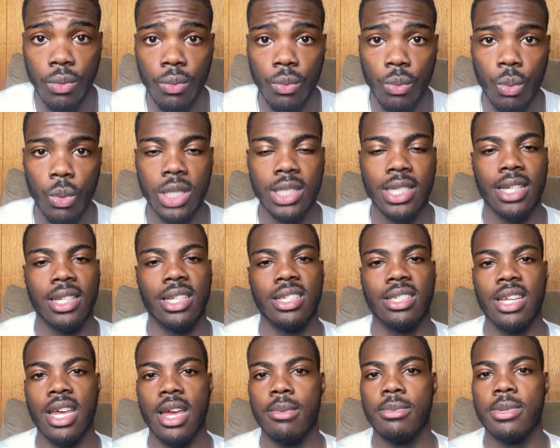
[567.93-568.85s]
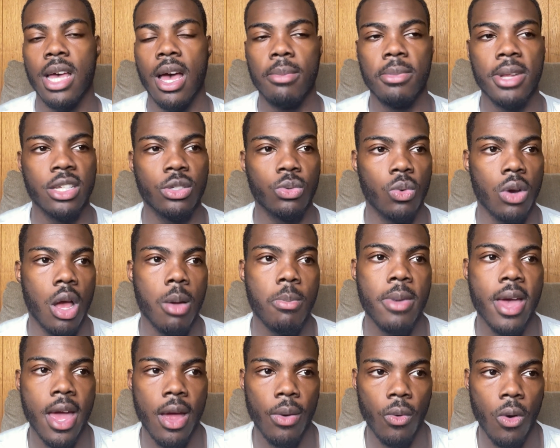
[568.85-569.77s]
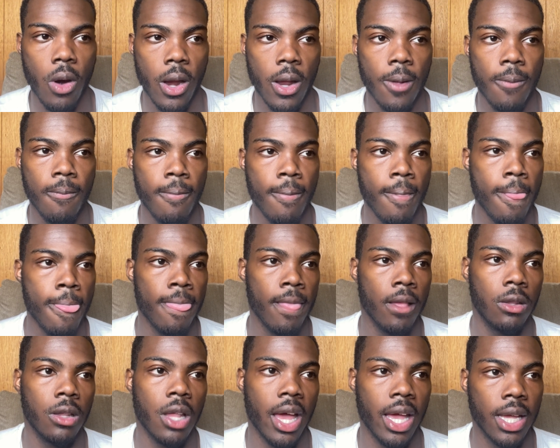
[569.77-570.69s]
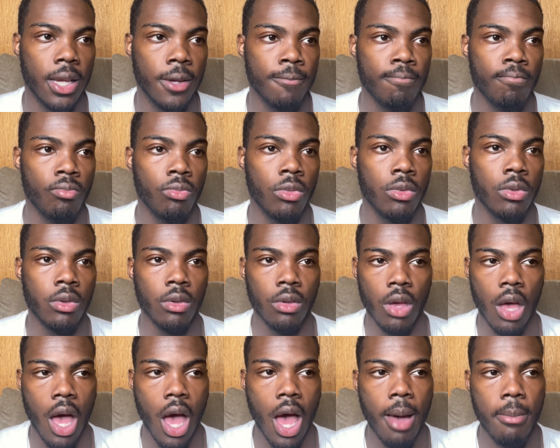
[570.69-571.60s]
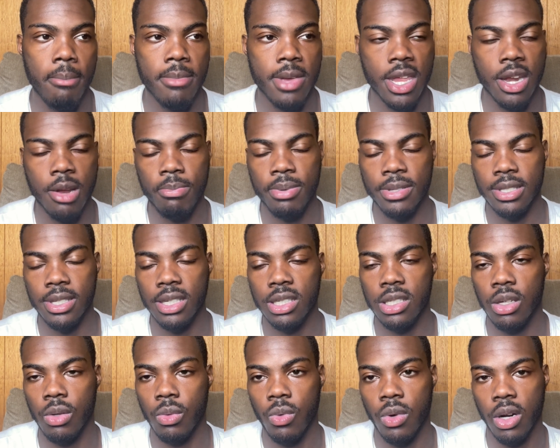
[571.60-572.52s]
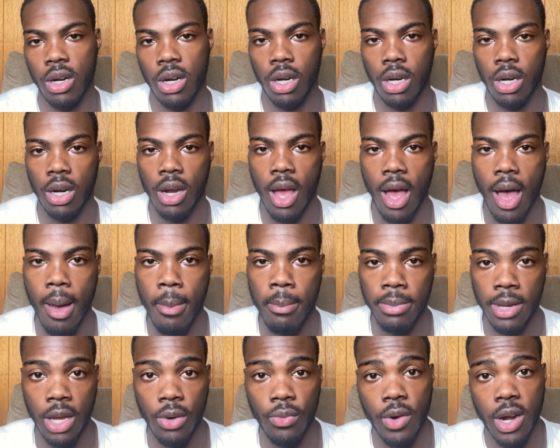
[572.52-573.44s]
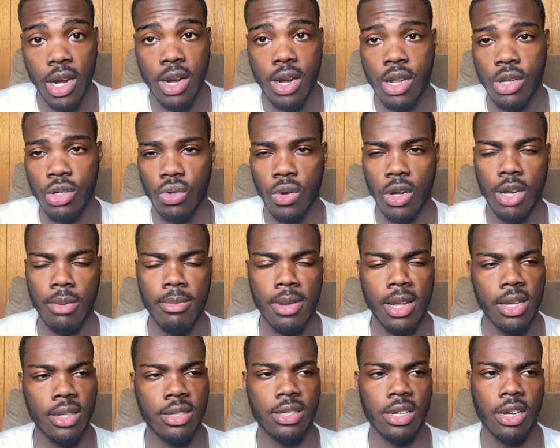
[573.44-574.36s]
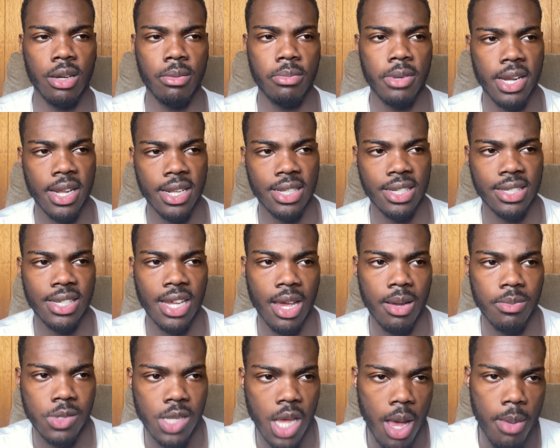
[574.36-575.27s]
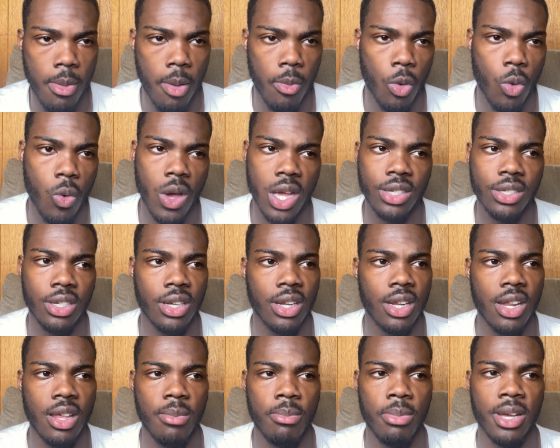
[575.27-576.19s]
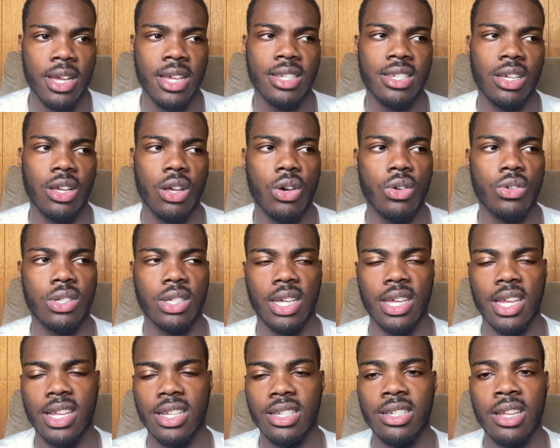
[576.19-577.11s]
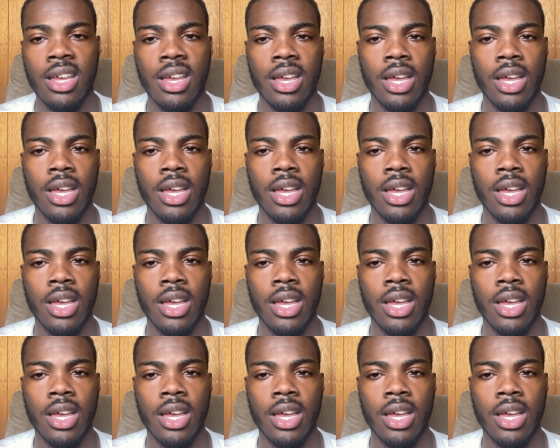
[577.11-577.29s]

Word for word: Which at the same time, that's where I'm at, right? Like I'm in a position where I'm getting ready to join the military, but at the same time, I'm questioning it because it goes against